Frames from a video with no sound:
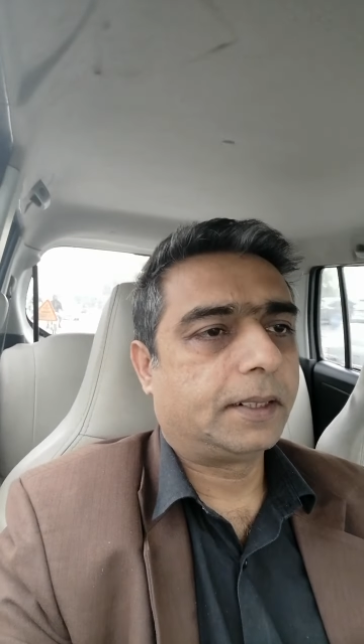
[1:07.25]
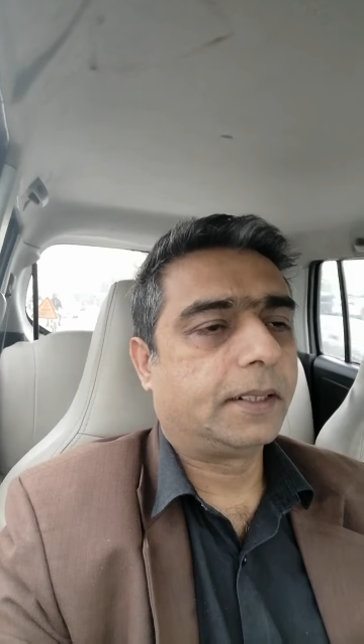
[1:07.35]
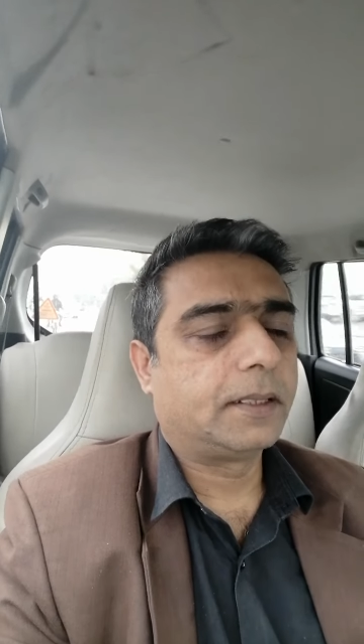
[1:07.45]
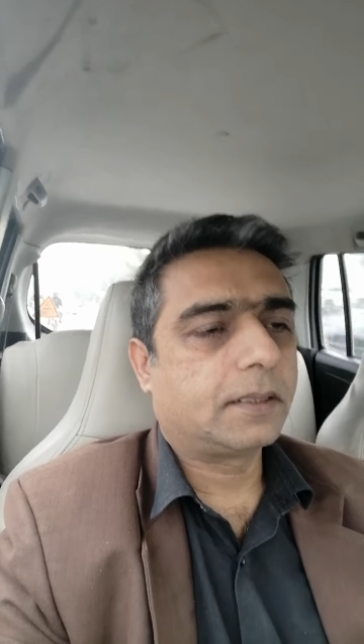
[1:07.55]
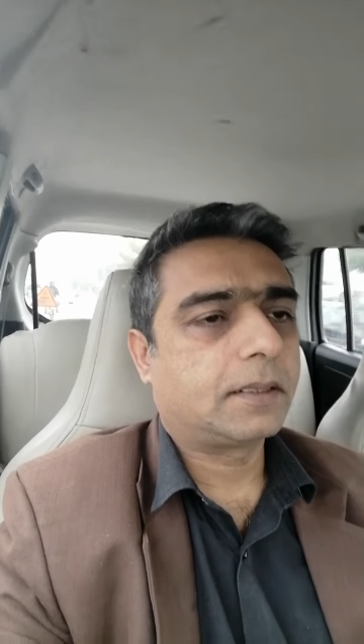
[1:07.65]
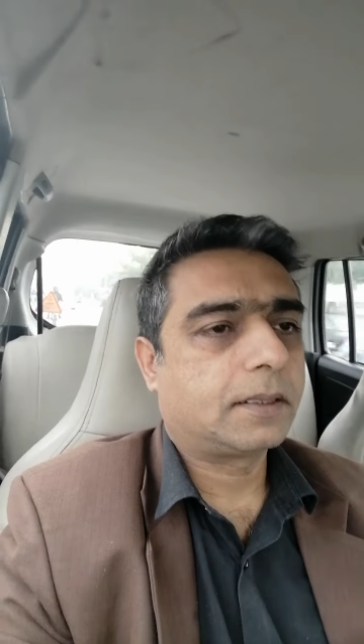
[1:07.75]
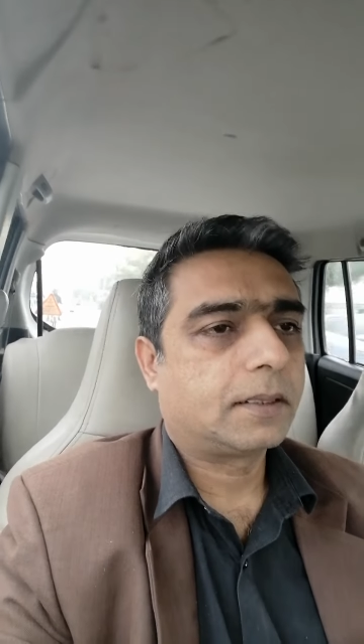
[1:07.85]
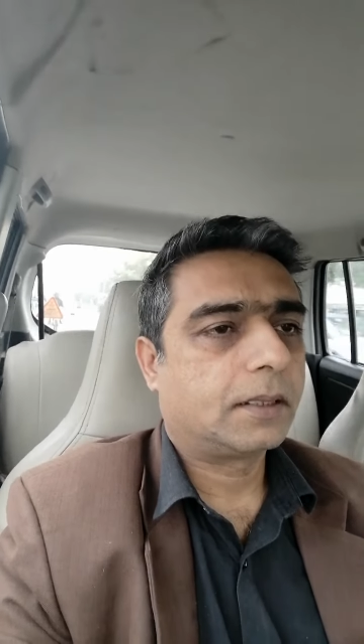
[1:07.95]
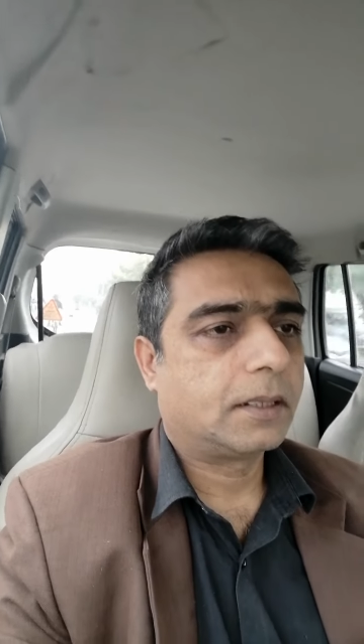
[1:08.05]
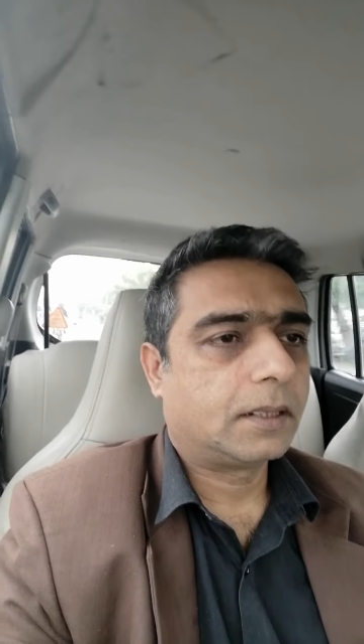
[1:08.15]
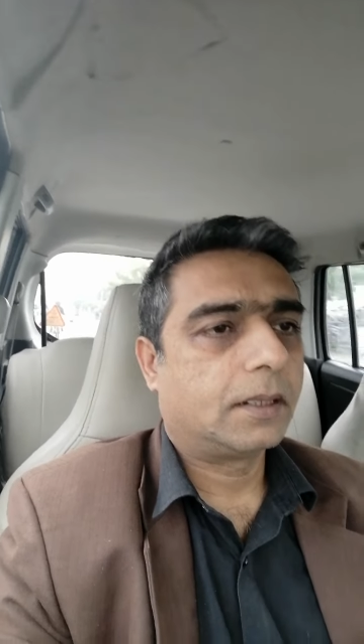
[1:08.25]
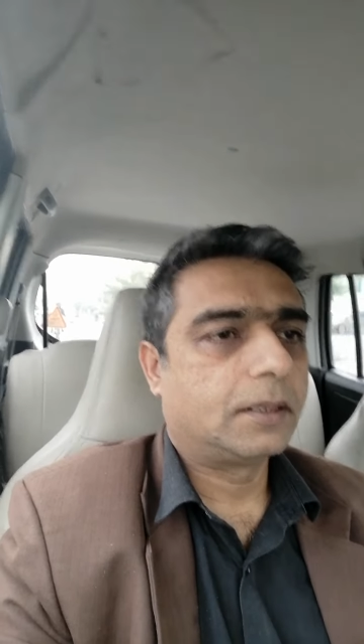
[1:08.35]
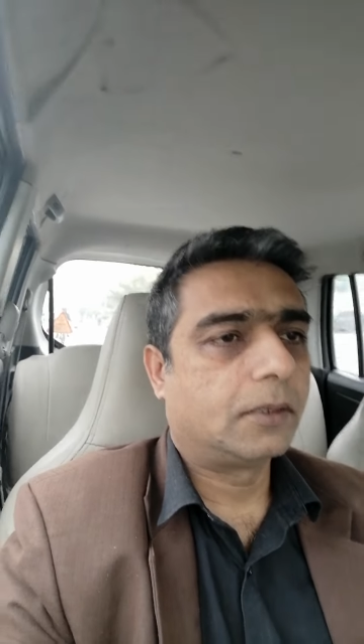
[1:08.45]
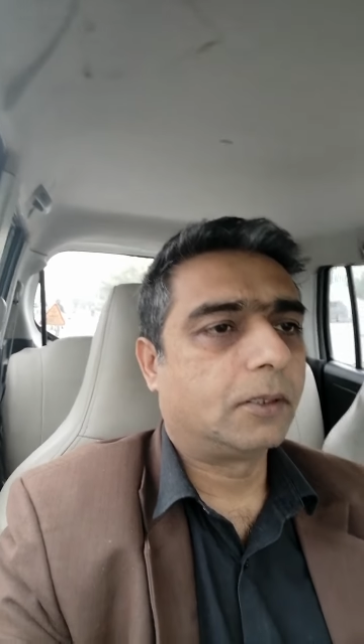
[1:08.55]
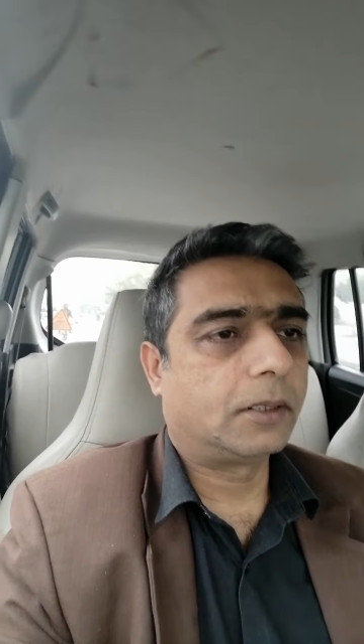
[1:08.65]
It is
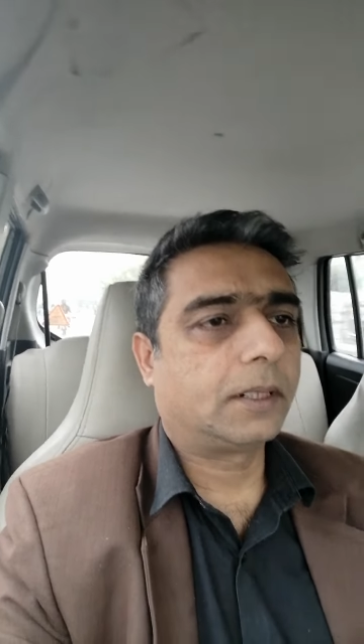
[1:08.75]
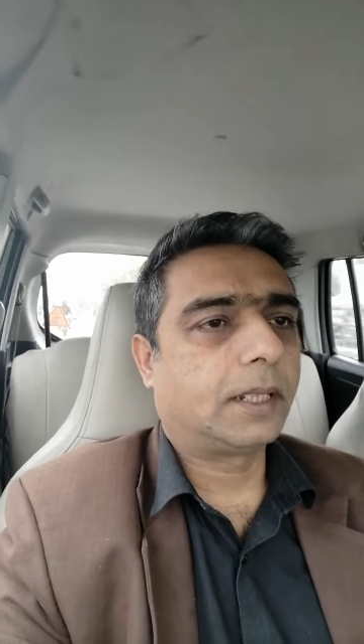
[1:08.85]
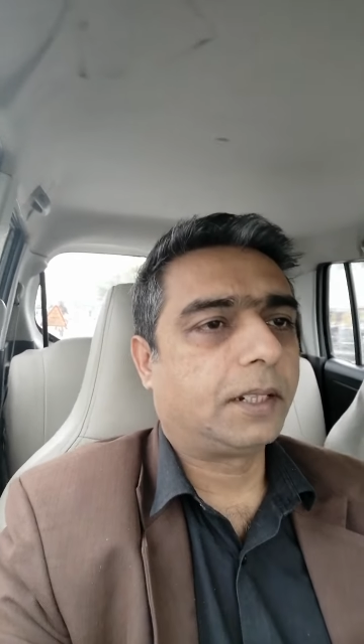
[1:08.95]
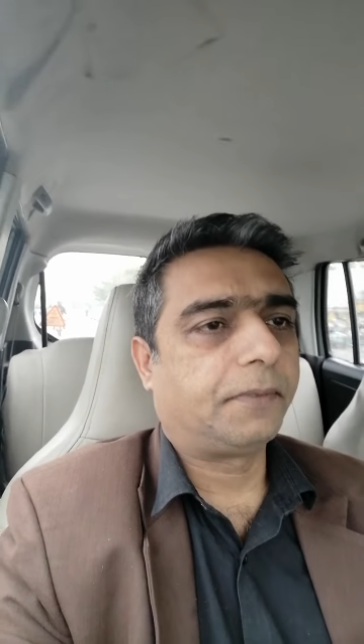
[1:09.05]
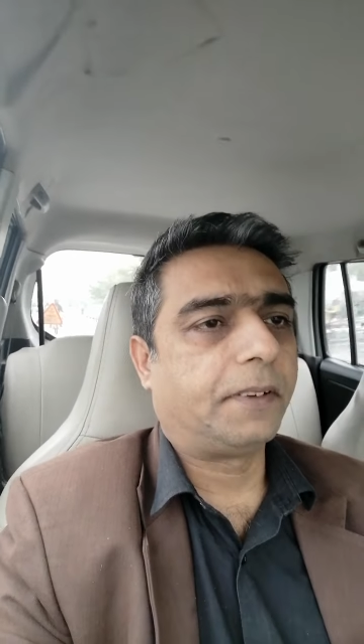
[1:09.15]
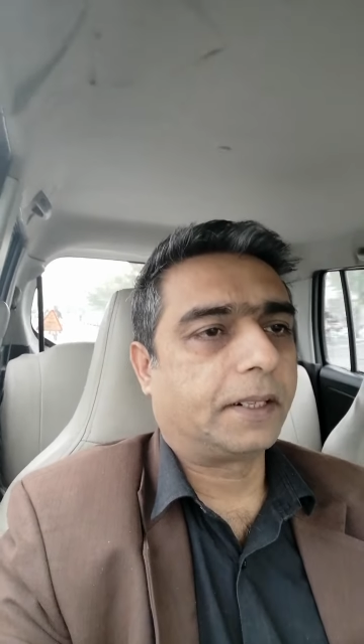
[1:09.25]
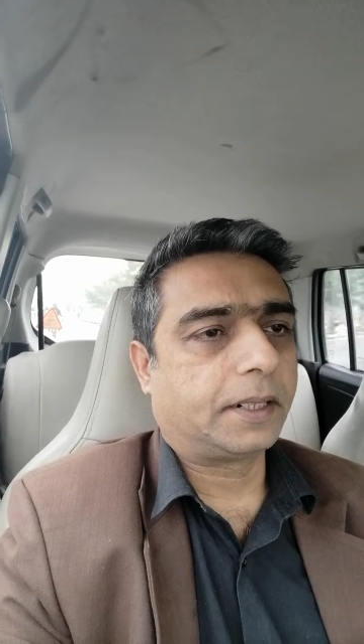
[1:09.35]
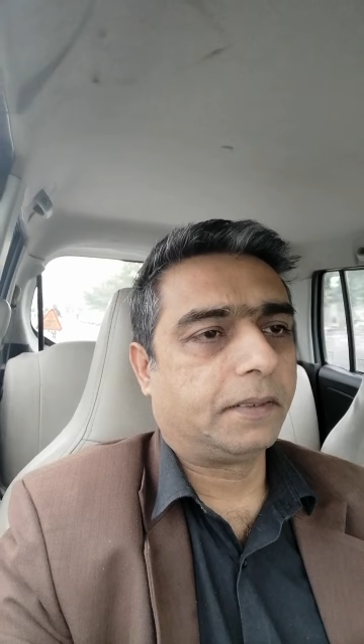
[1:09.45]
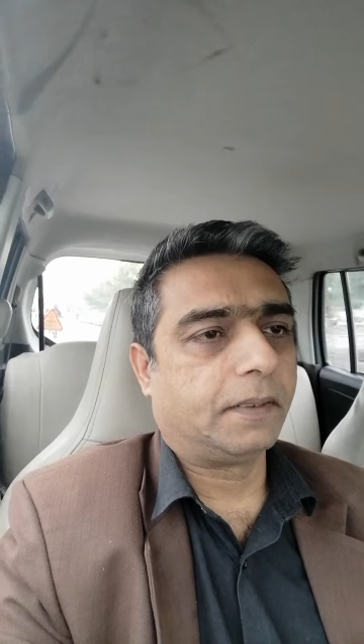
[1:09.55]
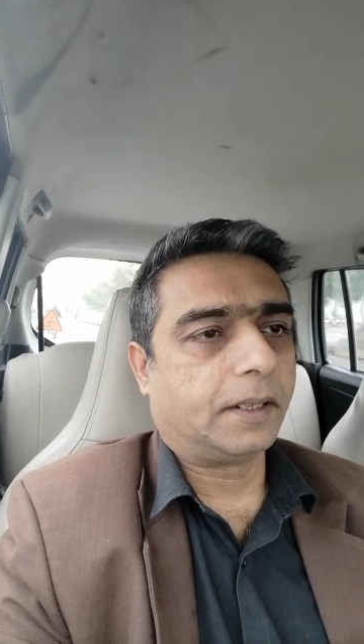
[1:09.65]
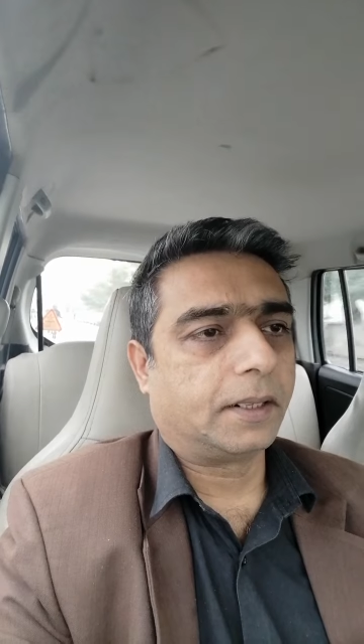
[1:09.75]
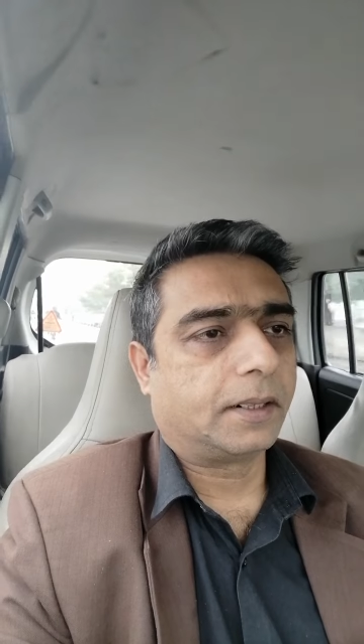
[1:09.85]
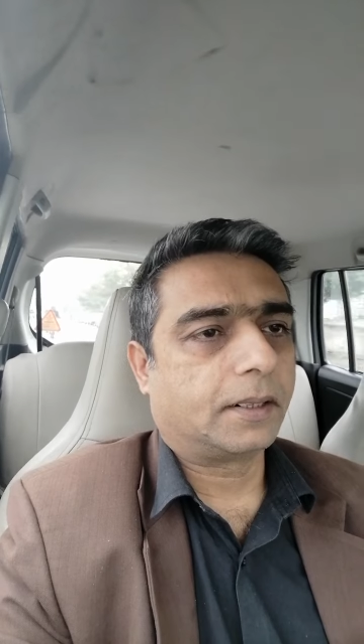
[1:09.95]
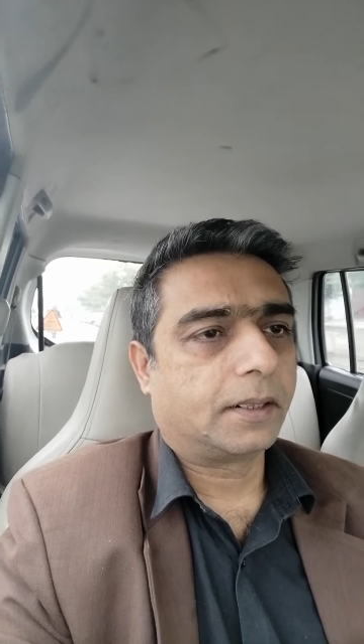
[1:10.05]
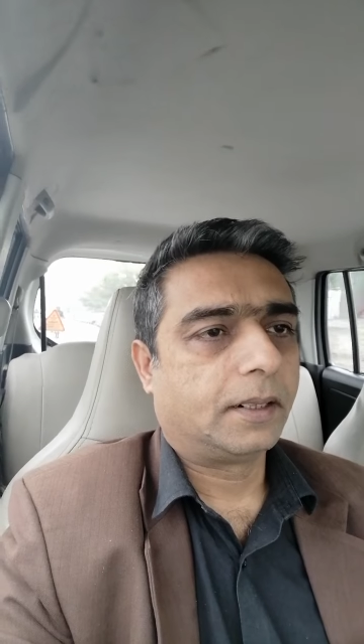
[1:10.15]
not a refractive error.